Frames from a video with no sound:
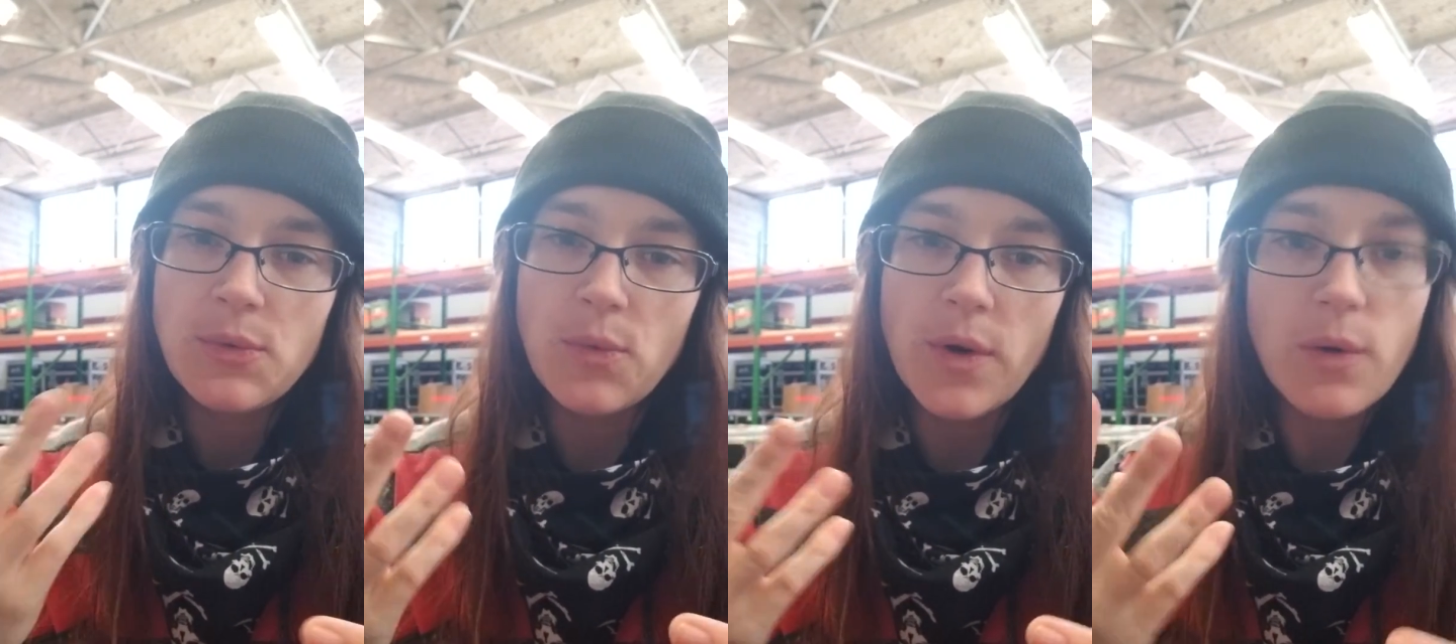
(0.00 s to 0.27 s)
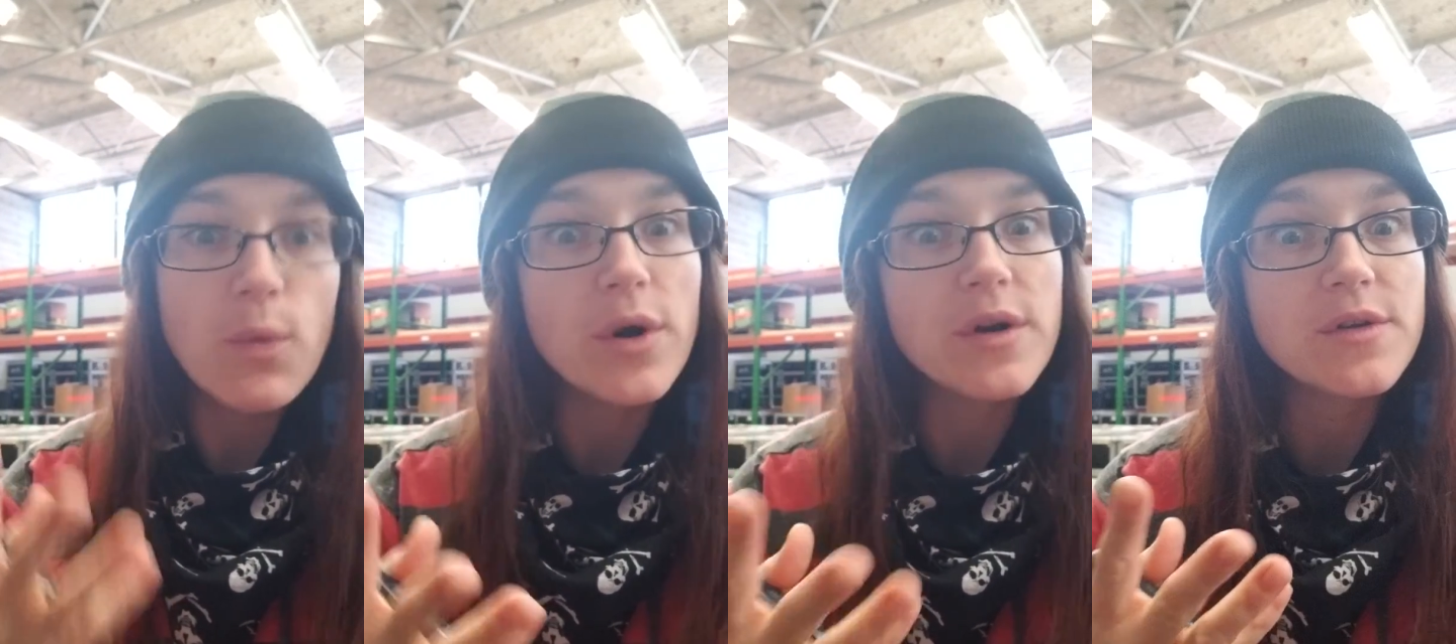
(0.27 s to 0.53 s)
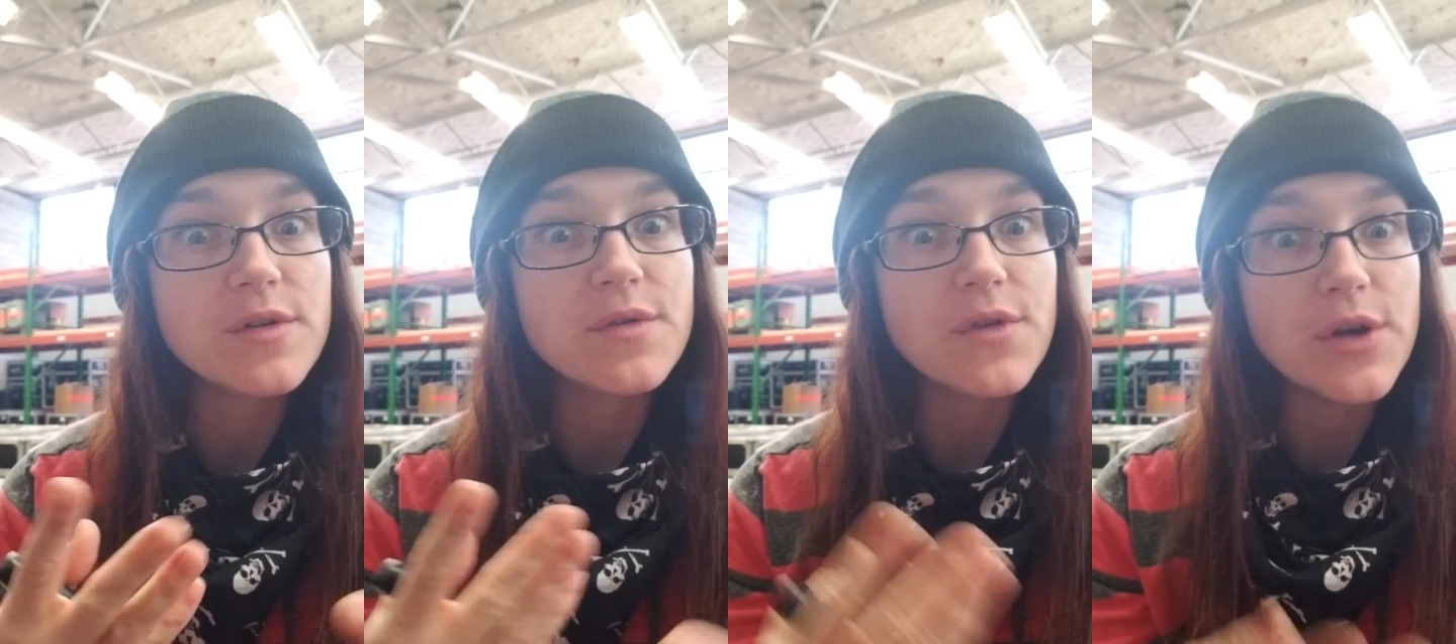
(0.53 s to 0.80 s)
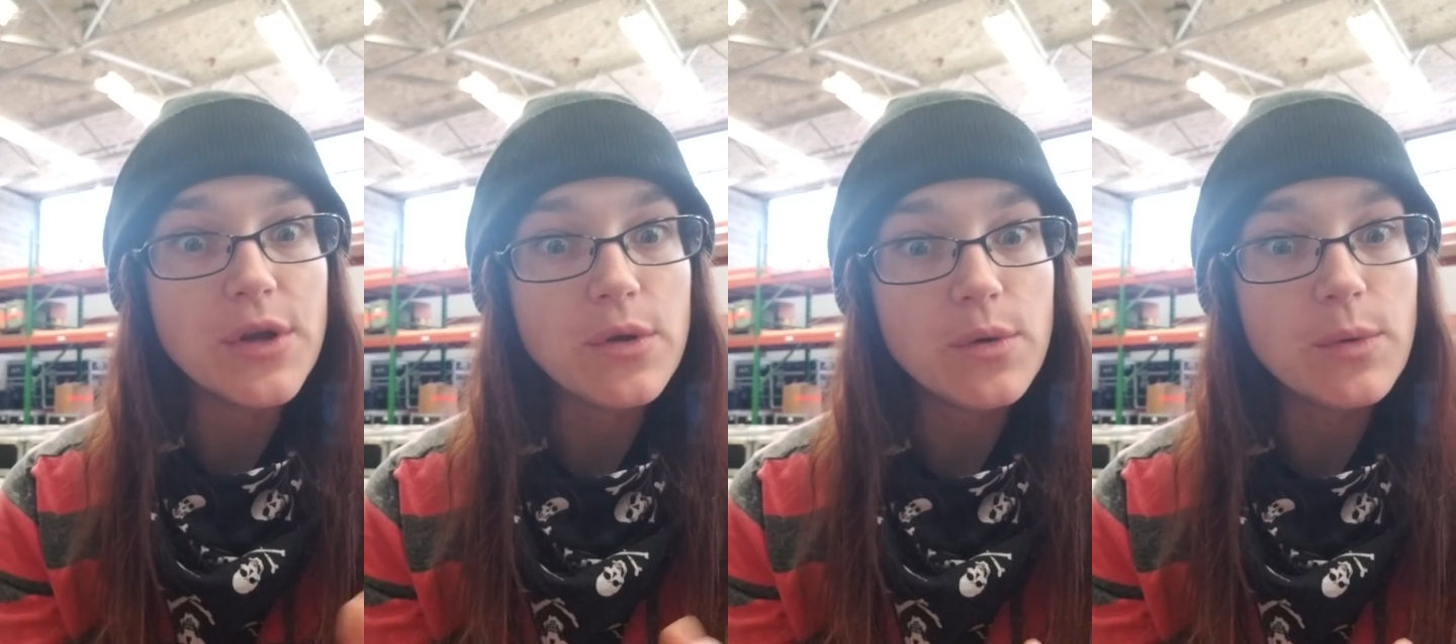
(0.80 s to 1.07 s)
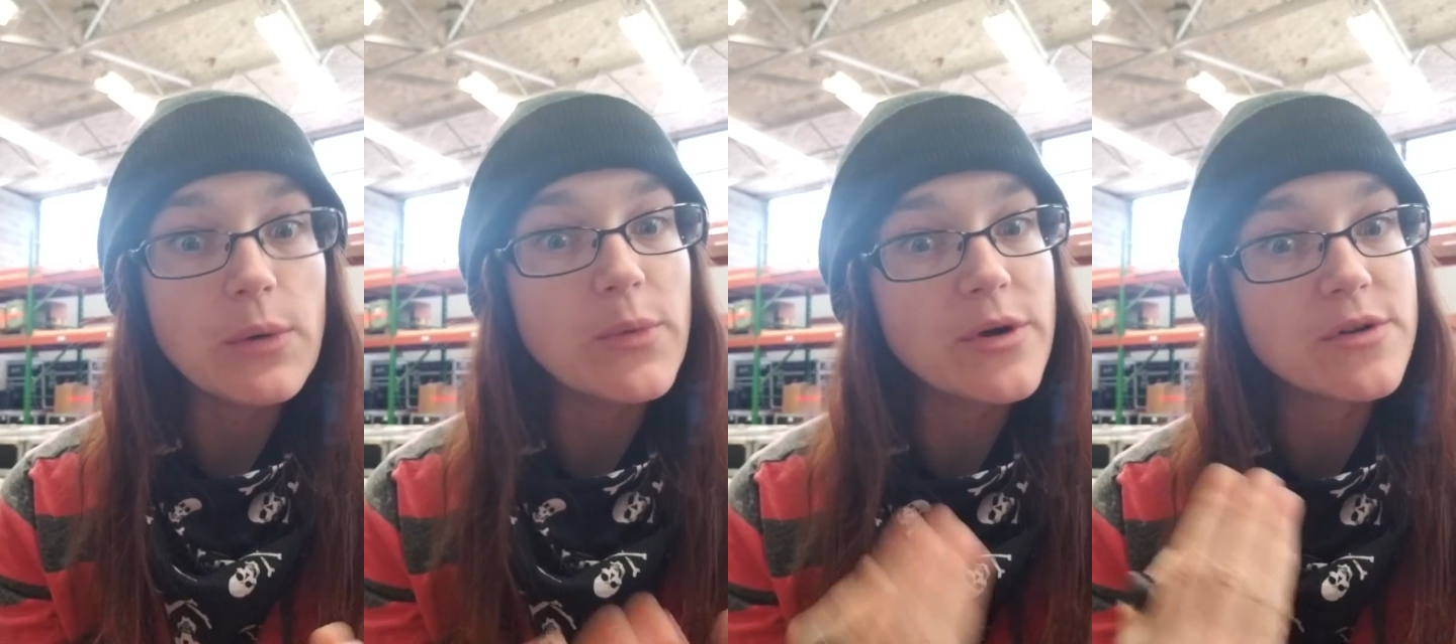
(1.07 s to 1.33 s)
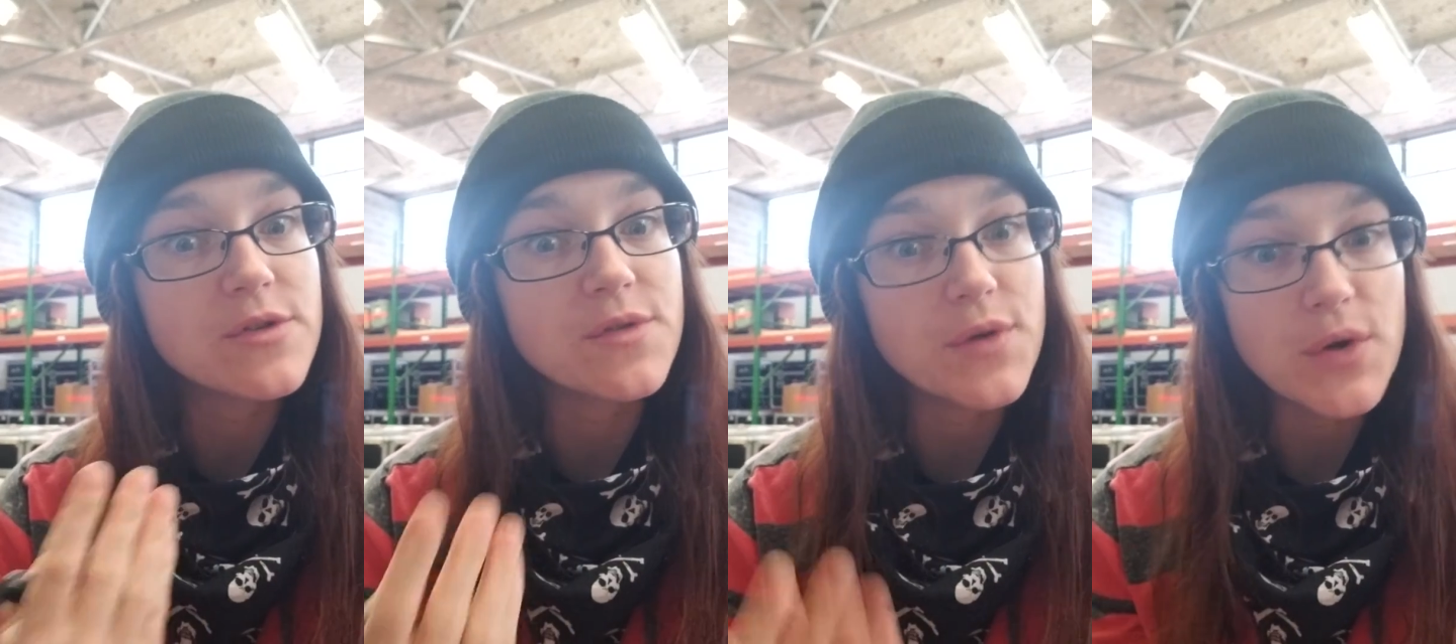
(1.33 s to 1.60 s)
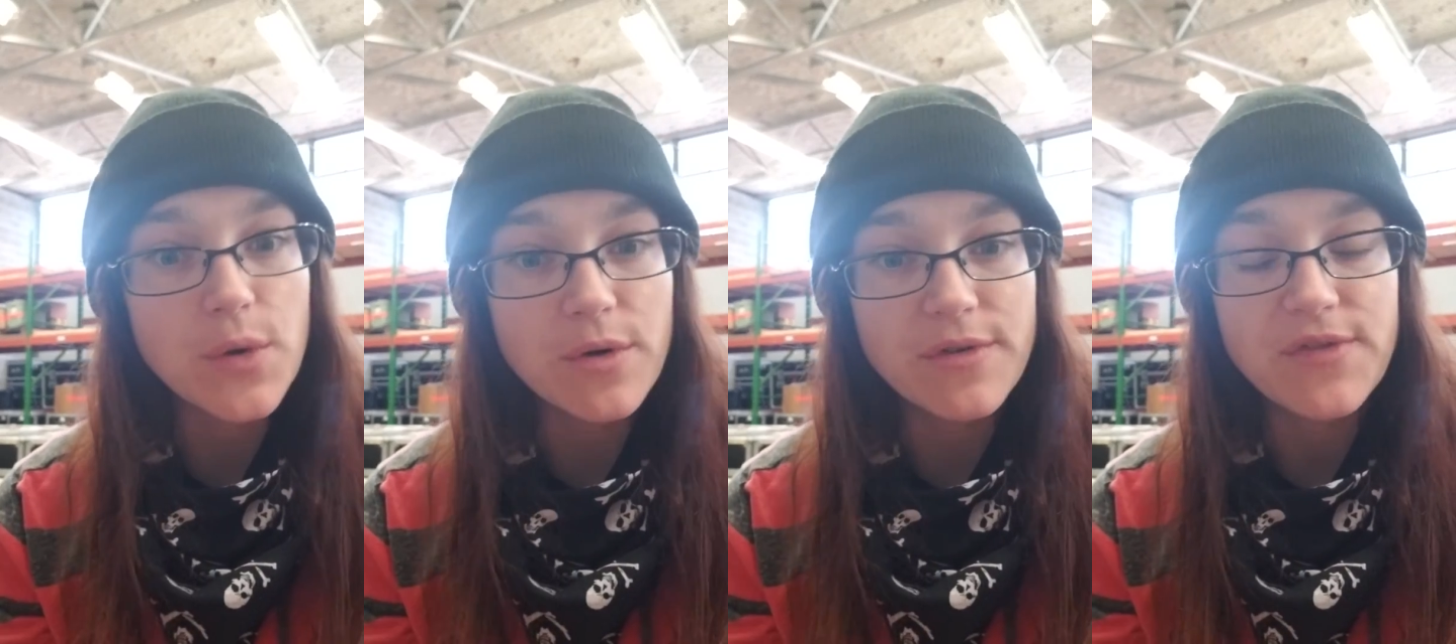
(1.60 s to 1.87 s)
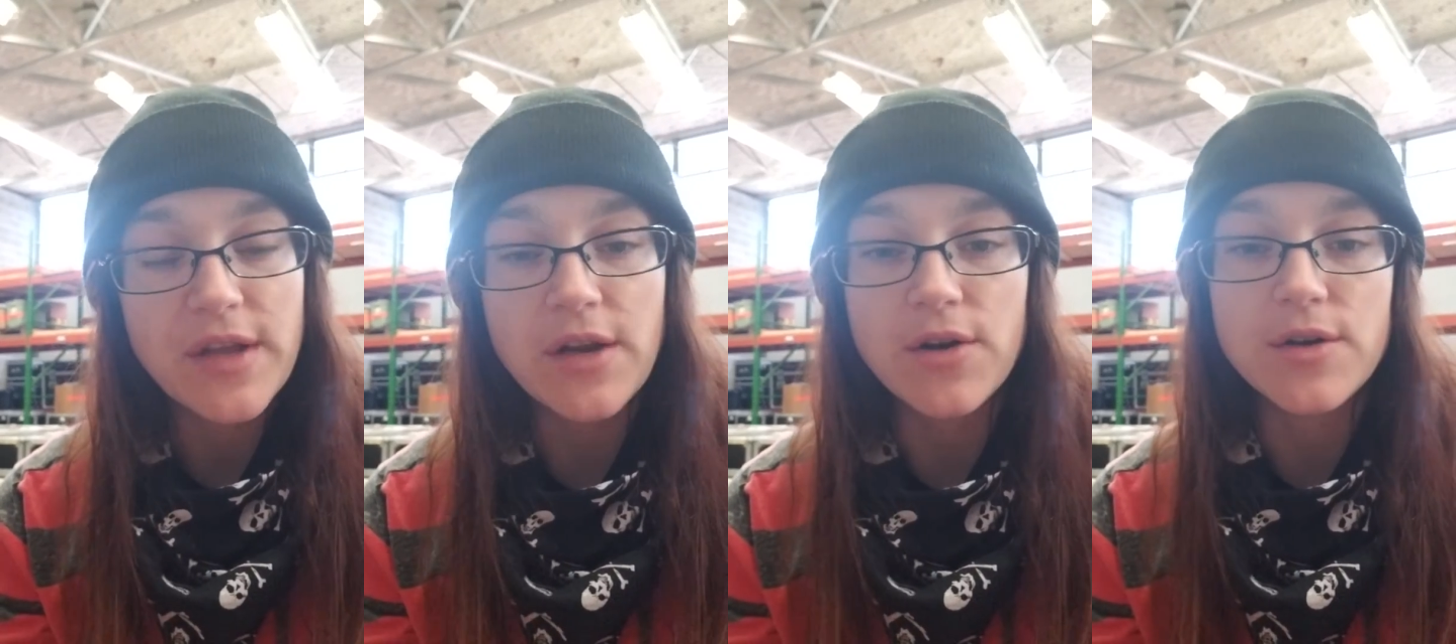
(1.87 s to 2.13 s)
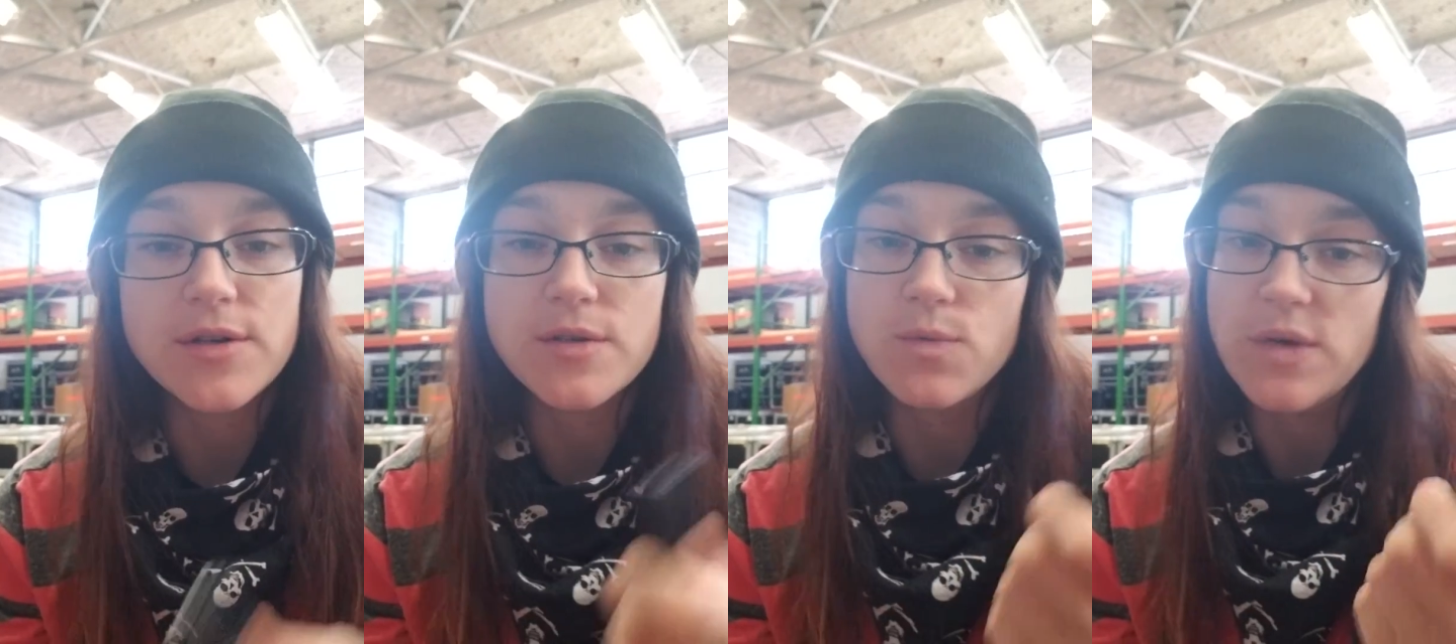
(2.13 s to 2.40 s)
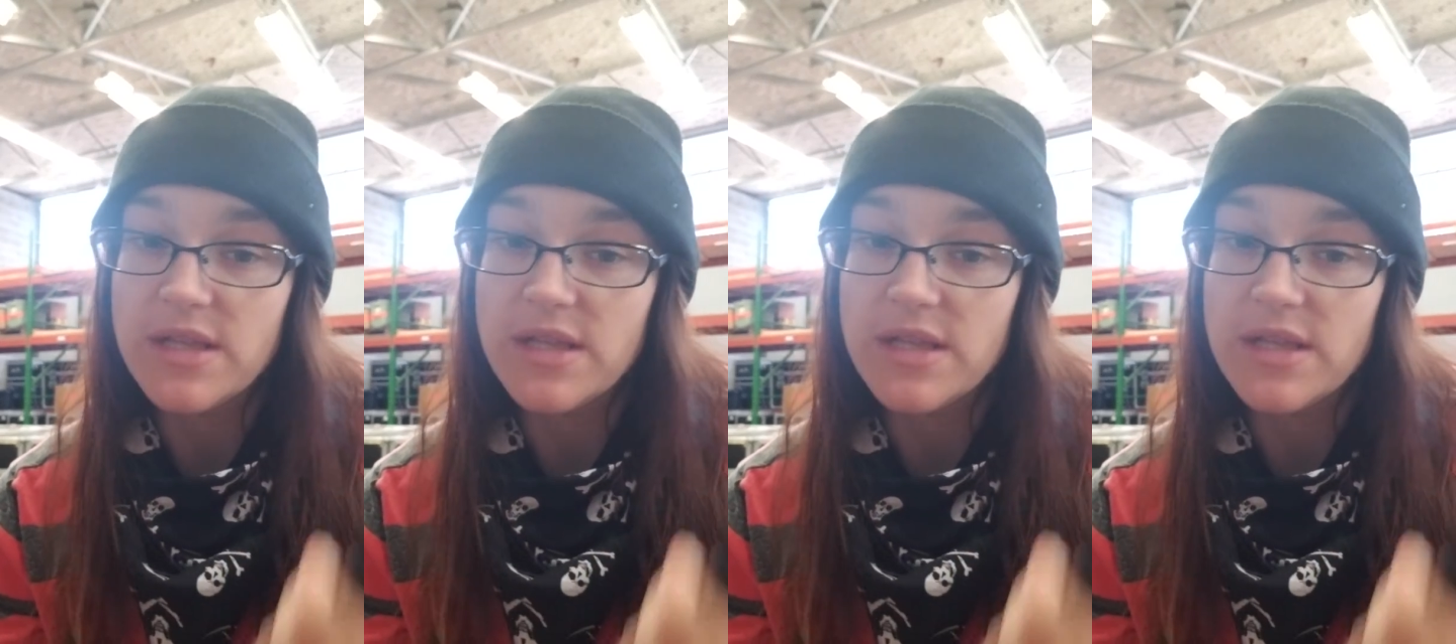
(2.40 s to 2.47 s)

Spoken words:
what works for you, what works for your fingers,